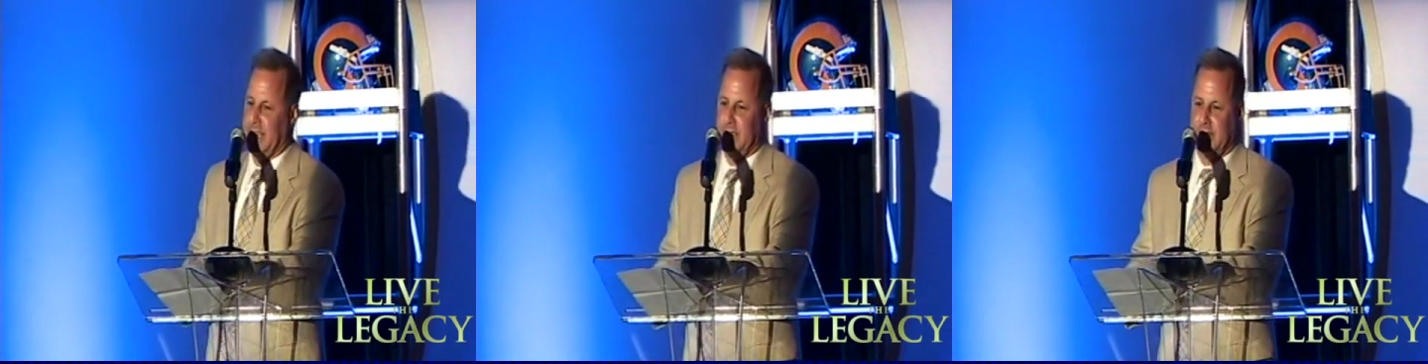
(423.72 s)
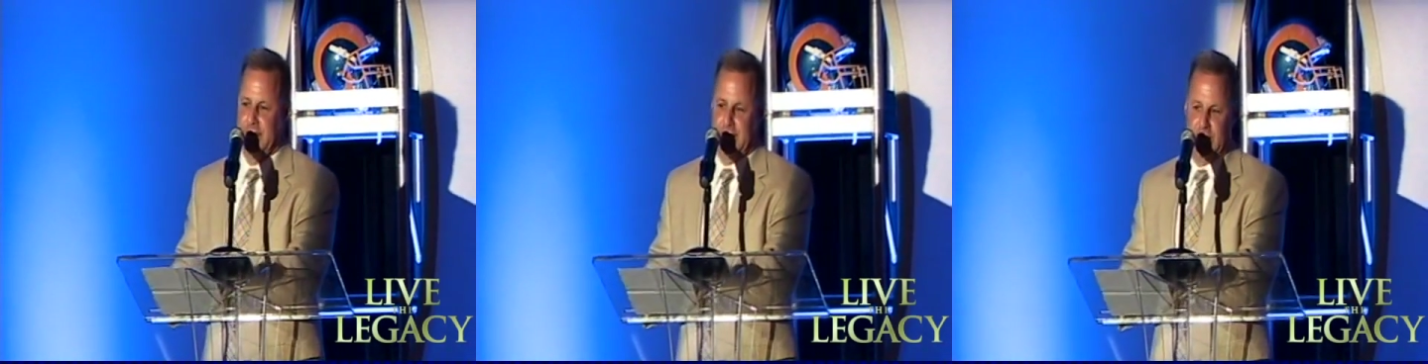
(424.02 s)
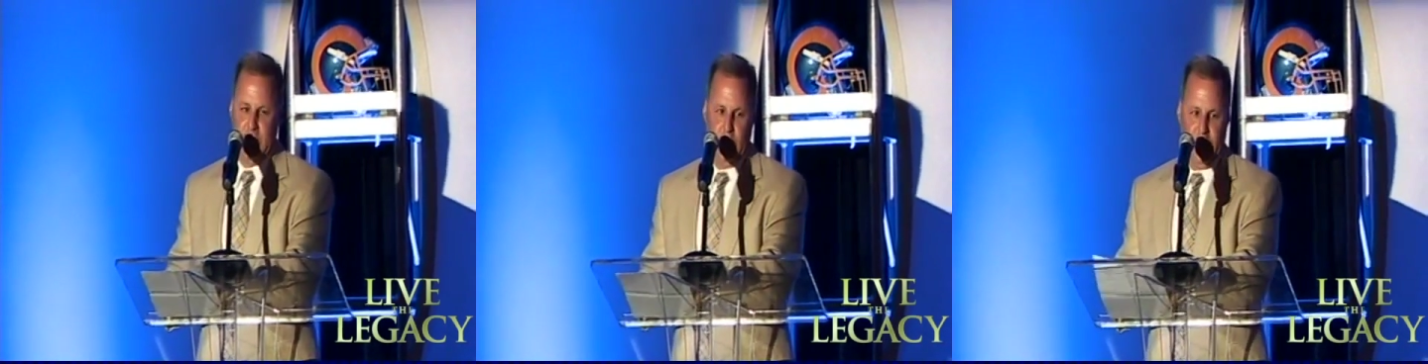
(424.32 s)
he's
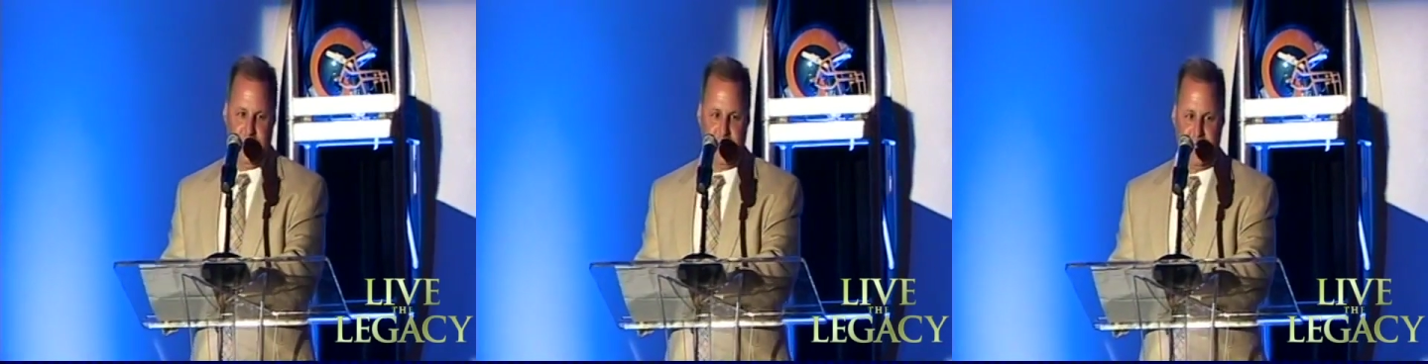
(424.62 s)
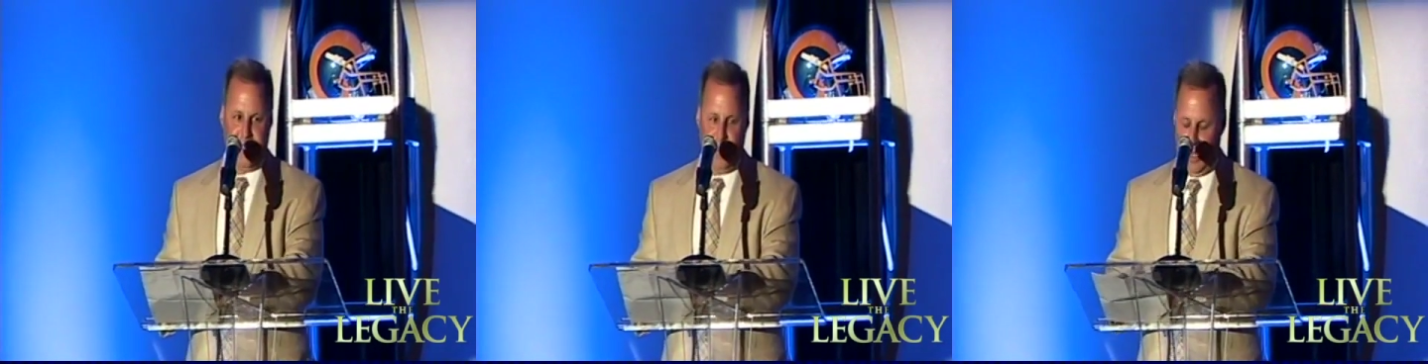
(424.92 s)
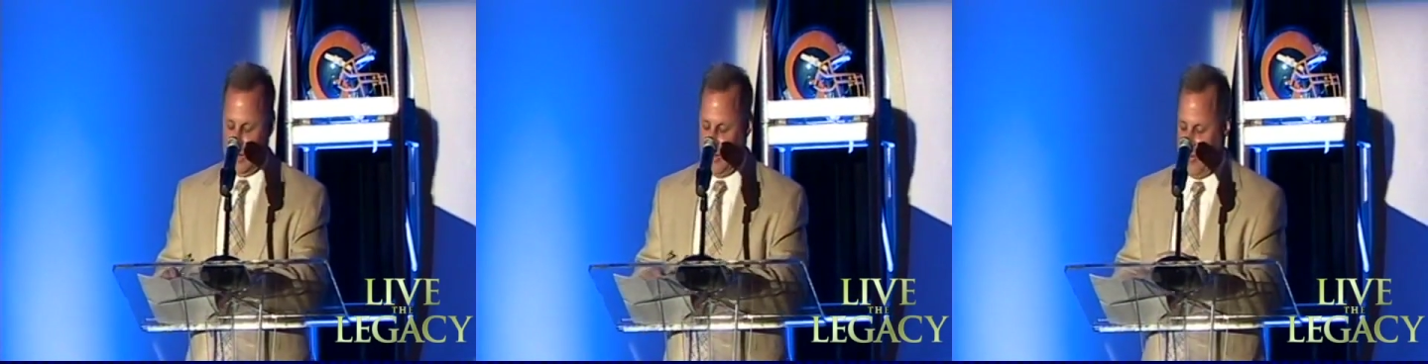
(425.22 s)
6'2", 160 when he
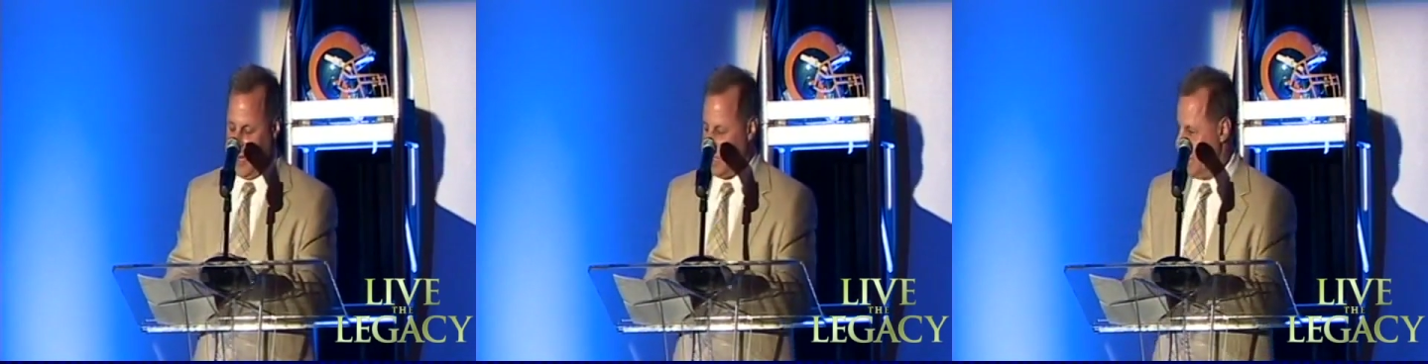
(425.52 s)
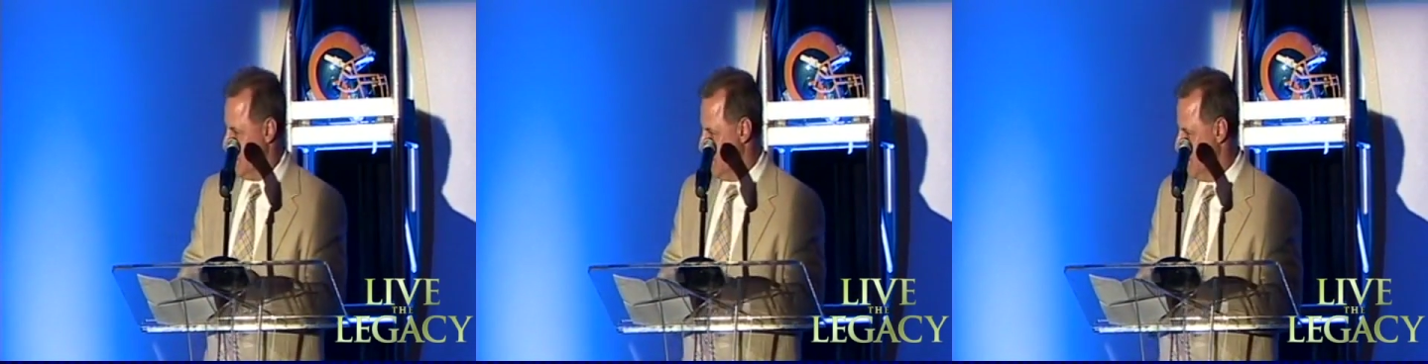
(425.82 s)
was a freshman.